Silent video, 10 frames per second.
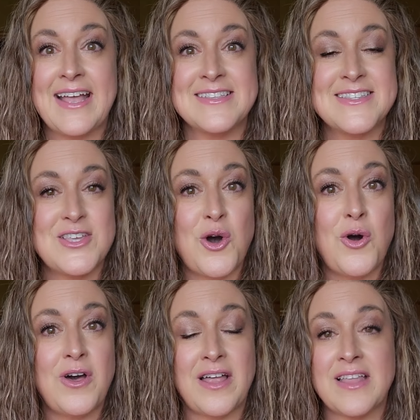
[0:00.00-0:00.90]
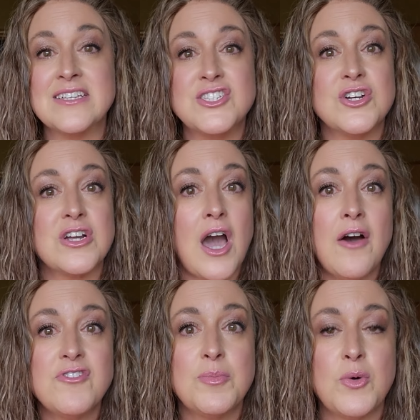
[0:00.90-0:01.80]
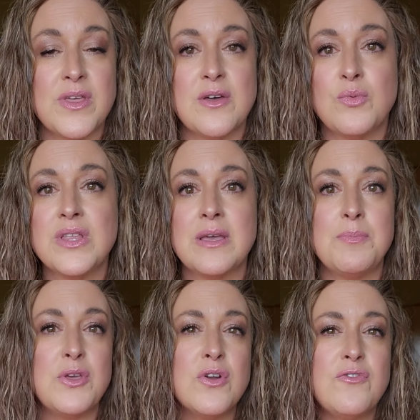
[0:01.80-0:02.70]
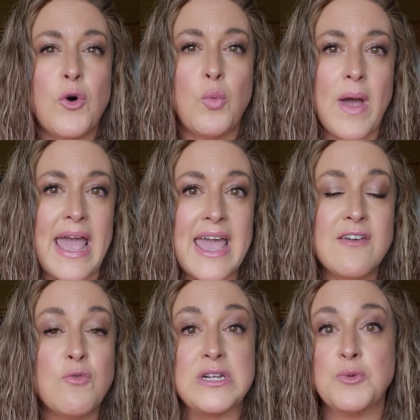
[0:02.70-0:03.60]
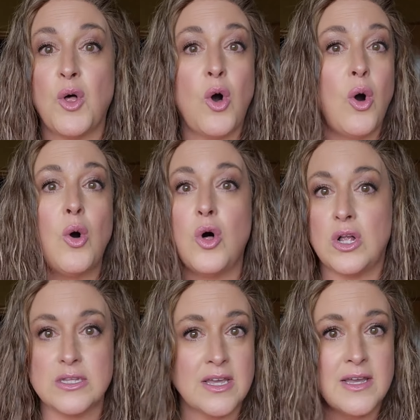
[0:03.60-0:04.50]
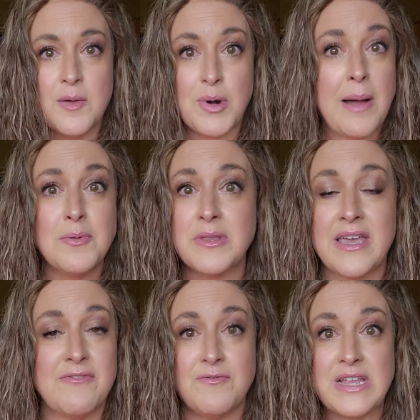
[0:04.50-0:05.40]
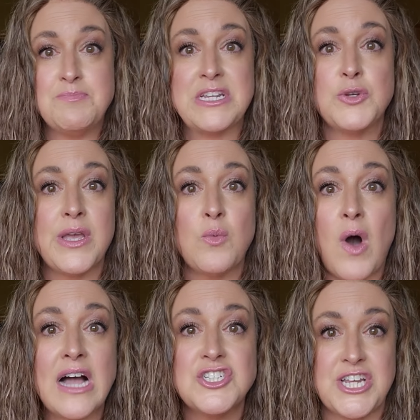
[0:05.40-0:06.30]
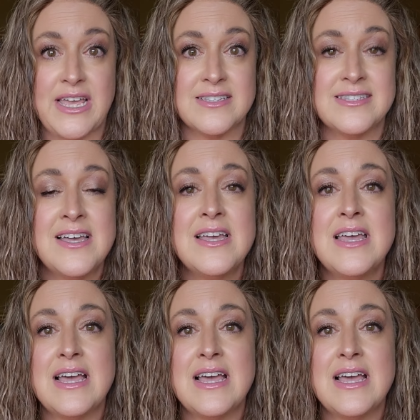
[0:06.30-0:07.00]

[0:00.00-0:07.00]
And so unless you're comfortable with a really beautiful wave, which will hold probably in between washings,